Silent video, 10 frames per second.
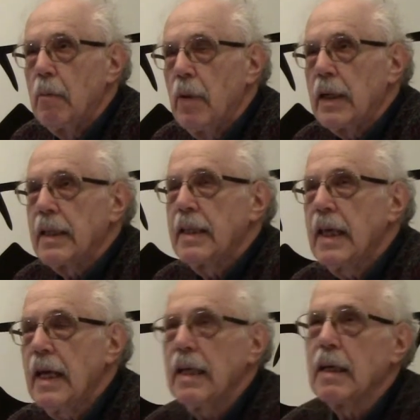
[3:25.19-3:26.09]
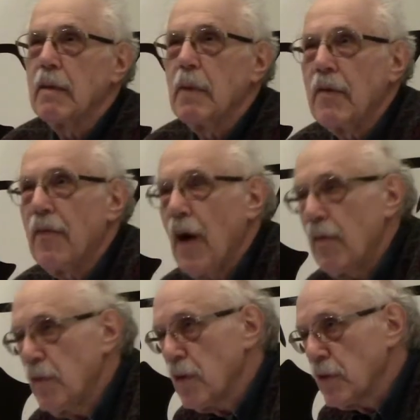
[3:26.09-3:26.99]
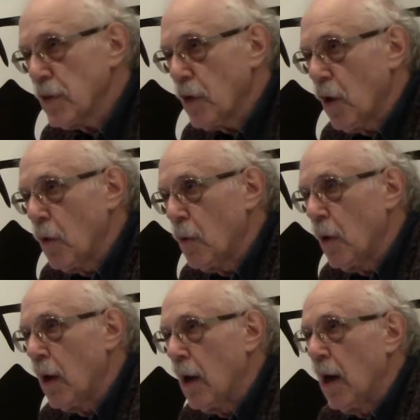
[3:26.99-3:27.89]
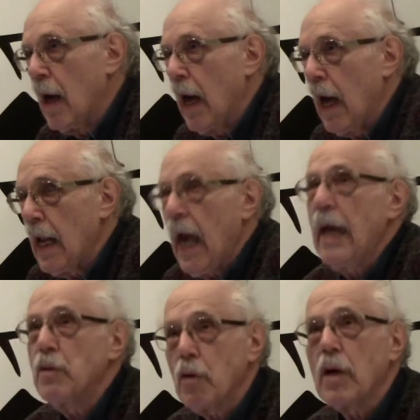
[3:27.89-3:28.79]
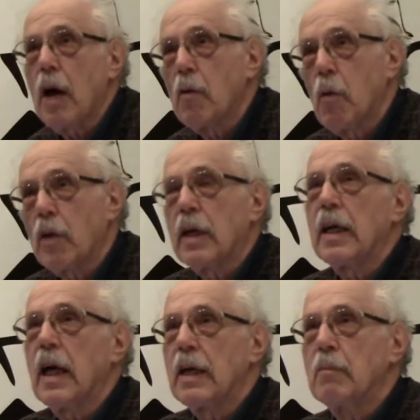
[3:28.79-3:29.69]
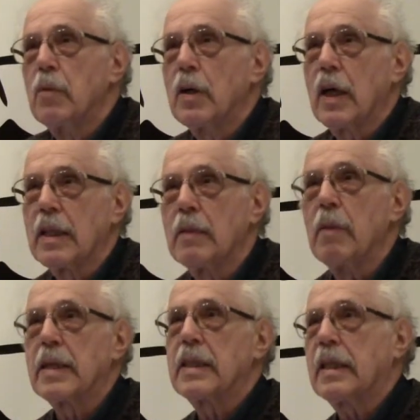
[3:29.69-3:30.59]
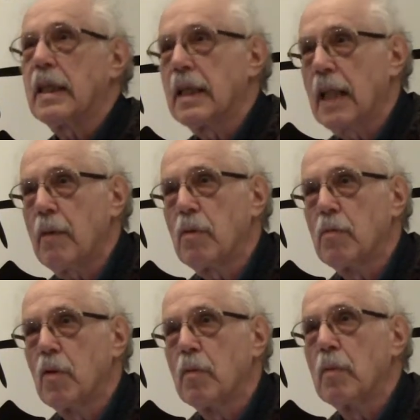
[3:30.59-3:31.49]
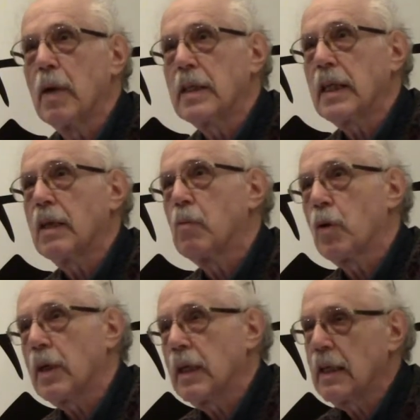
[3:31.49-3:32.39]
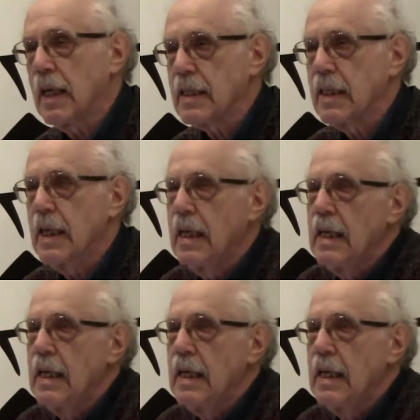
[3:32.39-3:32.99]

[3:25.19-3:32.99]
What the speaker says: But then about 5 years ago, Ador and I were working on a book on the Mexican labor movement, Mexican working class.